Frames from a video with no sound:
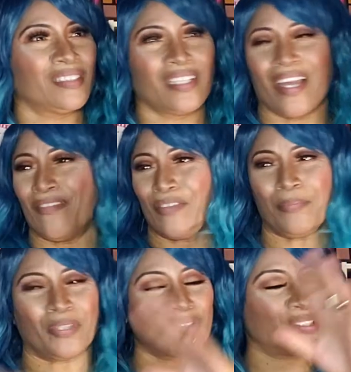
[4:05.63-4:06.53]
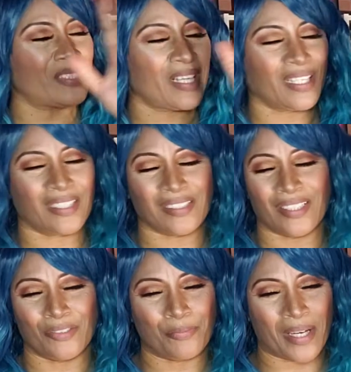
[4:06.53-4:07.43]
person that gets
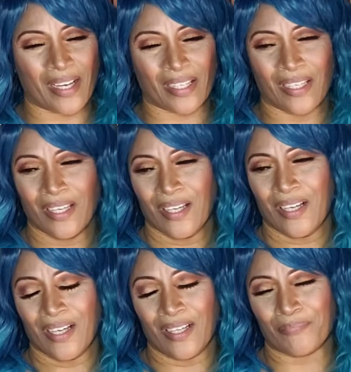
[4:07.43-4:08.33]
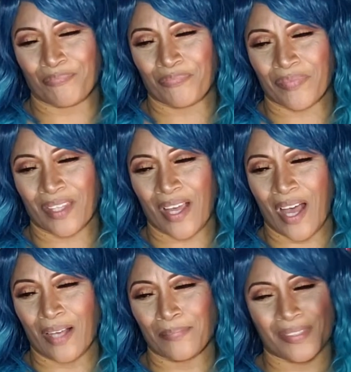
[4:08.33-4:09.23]
killed by, the
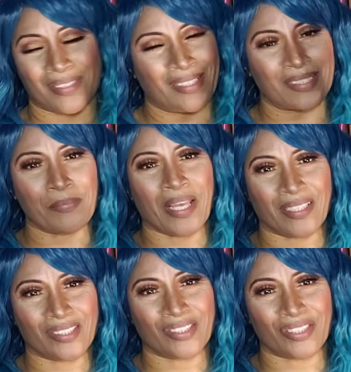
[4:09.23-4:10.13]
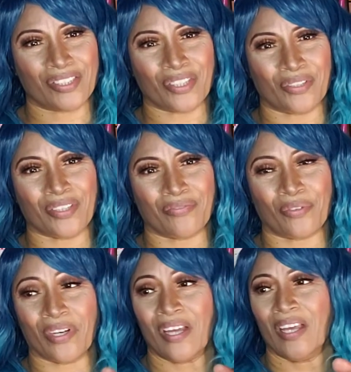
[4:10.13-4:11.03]
cops, this man is an attorney
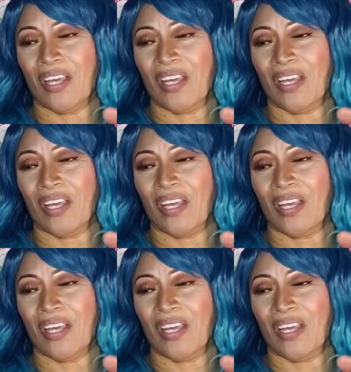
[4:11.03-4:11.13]
for.